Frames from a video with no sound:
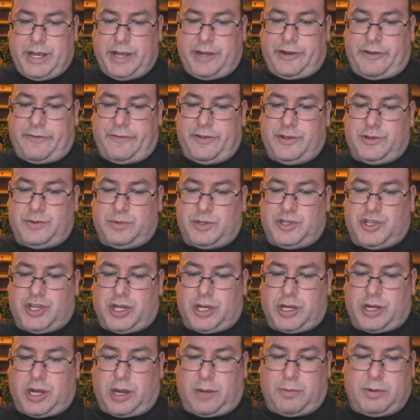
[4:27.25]
Interviews with
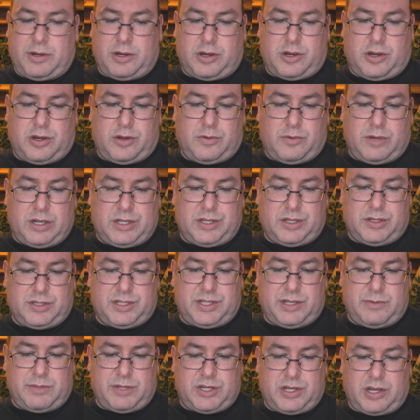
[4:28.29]
John Carpenter, Kurt Russell,
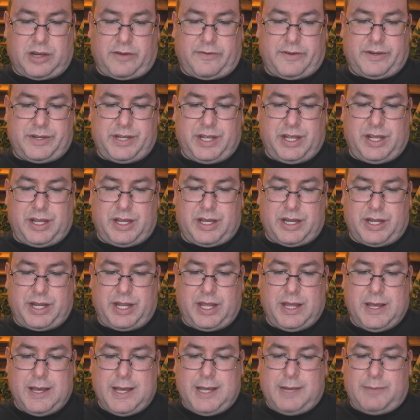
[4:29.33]
cinematographer Dean
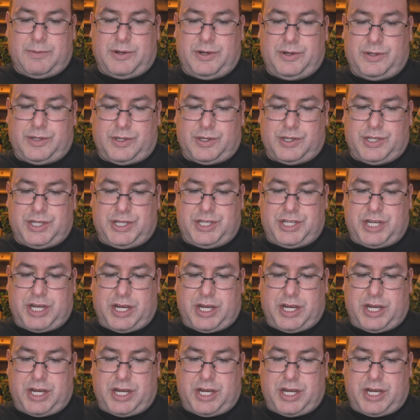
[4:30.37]
Cuddy, producer